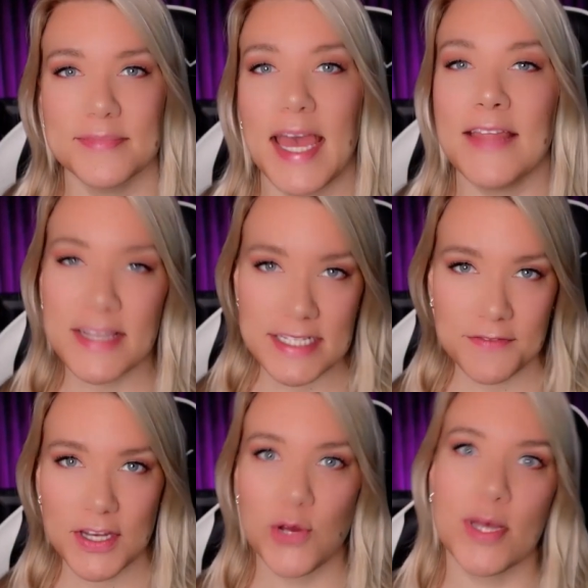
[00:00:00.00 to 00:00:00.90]
and this
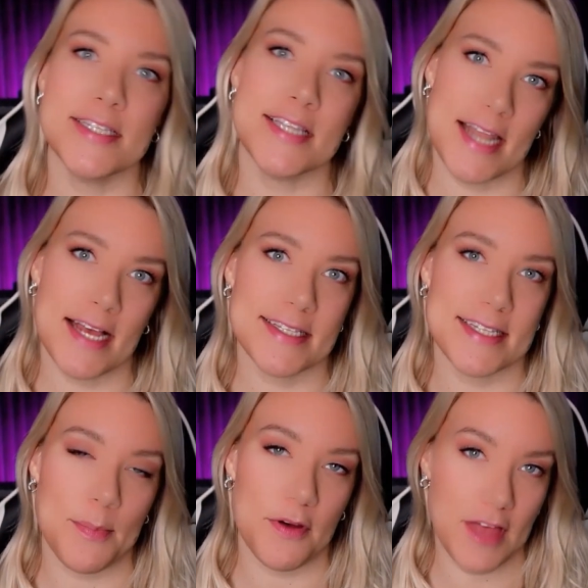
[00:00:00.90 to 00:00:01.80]
video is the next
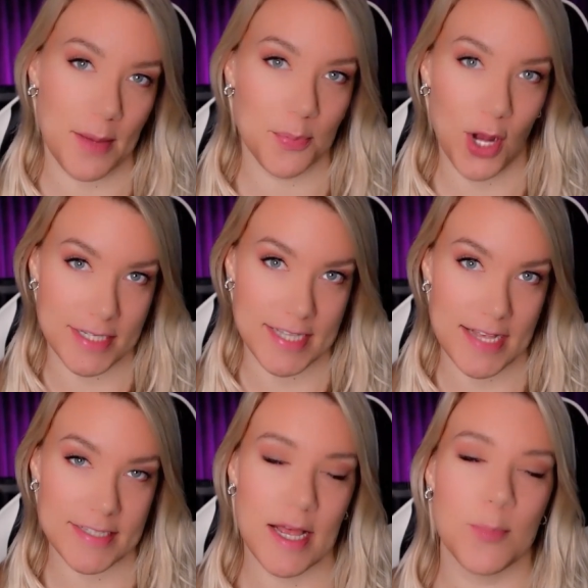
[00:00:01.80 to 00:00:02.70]
step of that
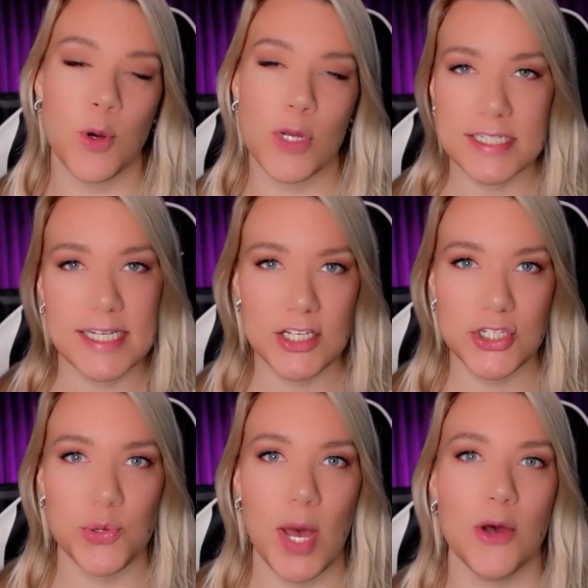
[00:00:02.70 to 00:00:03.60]
process. I'm going to teach
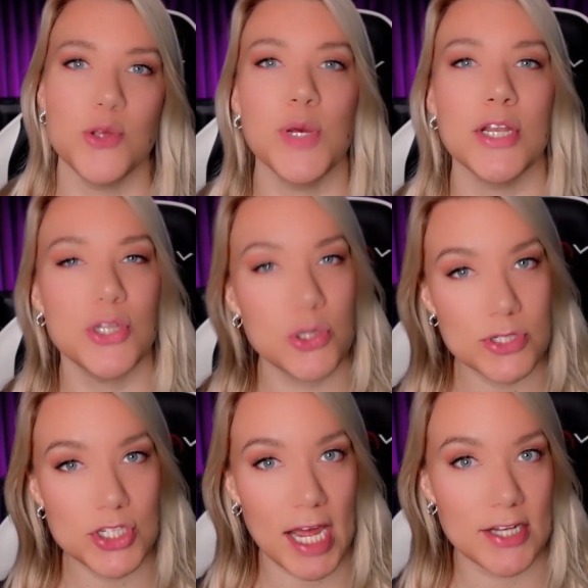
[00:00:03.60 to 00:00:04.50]
you how you can use
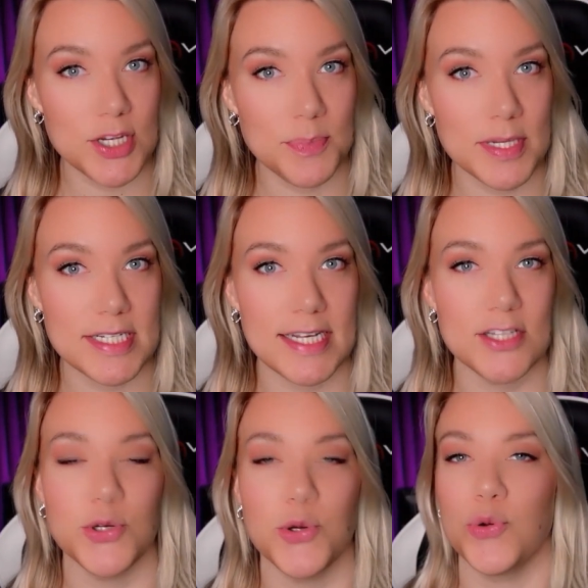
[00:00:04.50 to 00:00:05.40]
ChatGPT
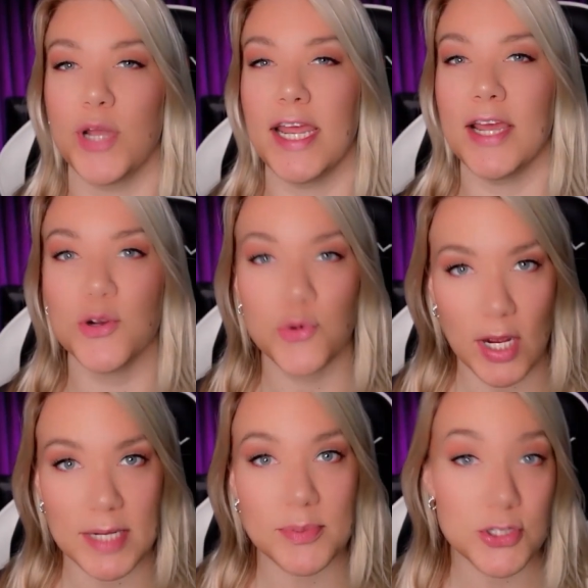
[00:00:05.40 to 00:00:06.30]
to create
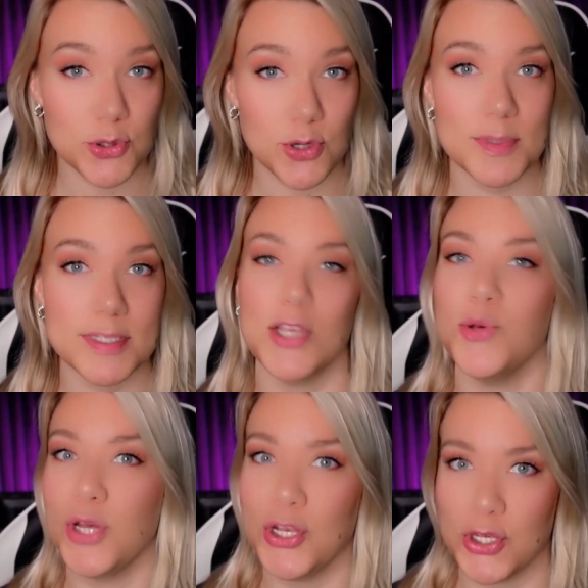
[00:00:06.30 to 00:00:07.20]
incredible scripts that you
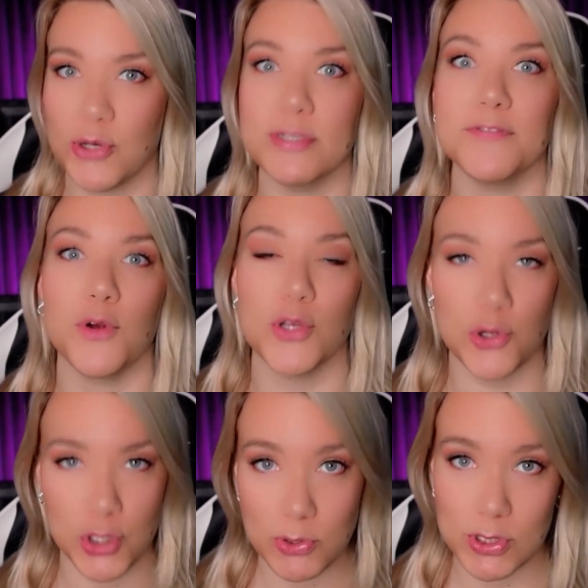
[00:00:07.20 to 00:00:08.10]
can use for your
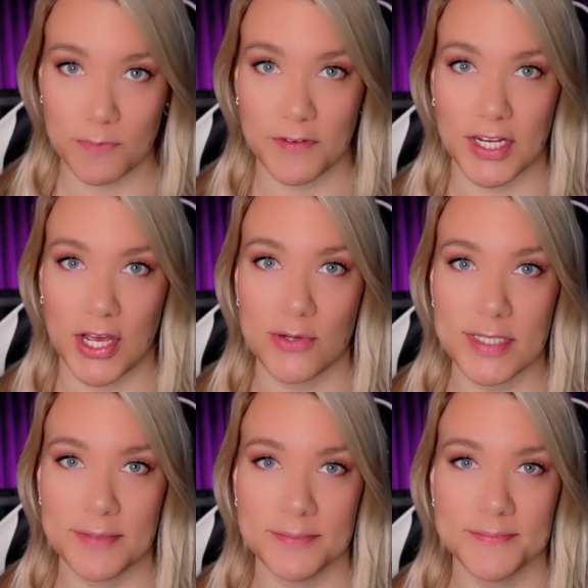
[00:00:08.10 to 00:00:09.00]
YouTube
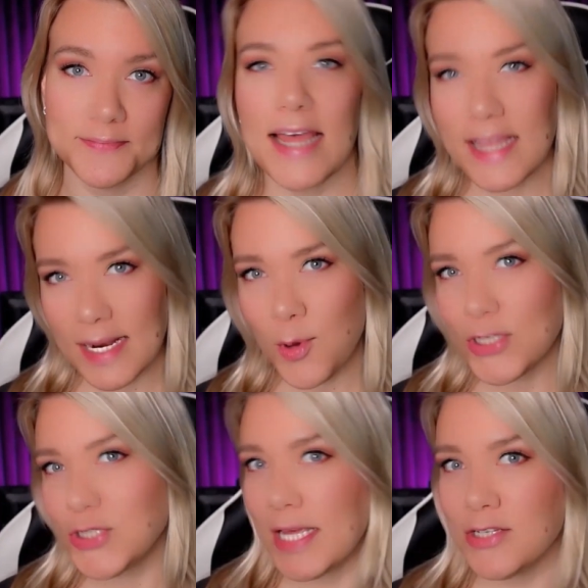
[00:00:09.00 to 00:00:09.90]
videos. And then I'm going
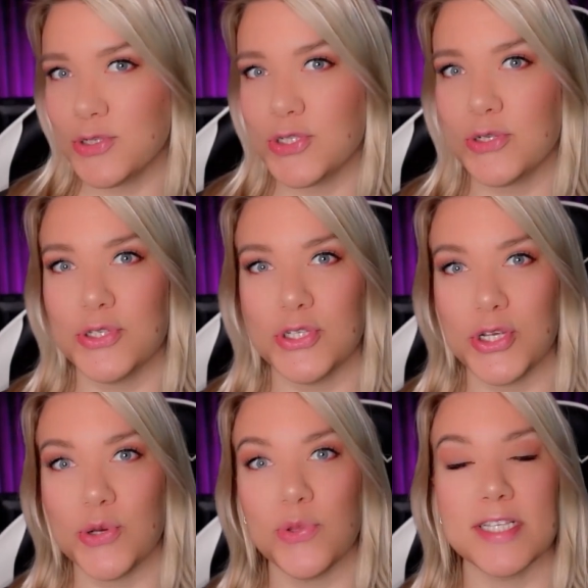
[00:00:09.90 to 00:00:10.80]
to introduce to
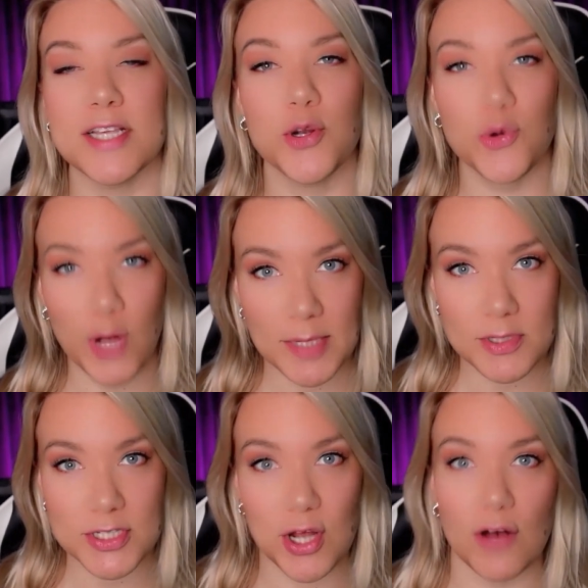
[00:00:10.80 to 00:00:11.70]
you this incredible
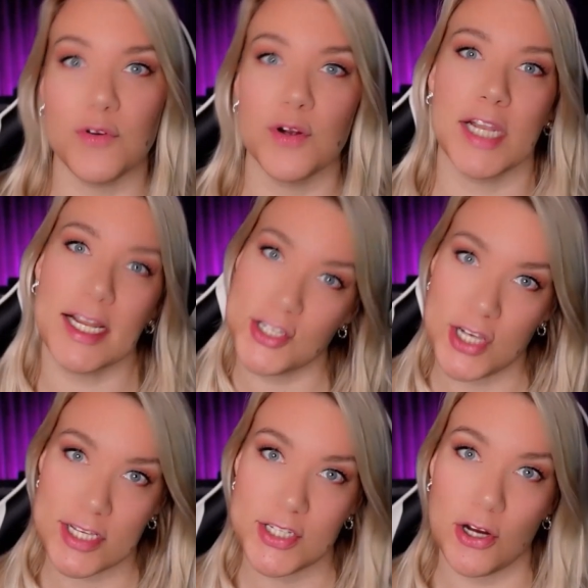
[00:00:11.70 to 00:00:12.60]
software that I
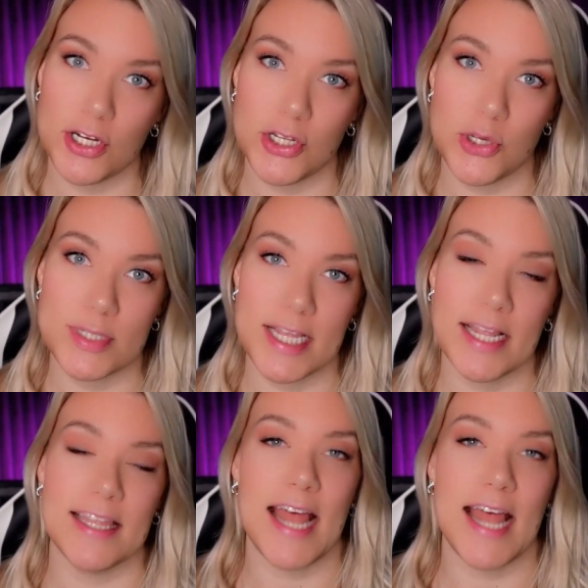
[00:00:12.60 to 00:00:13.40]
just started using that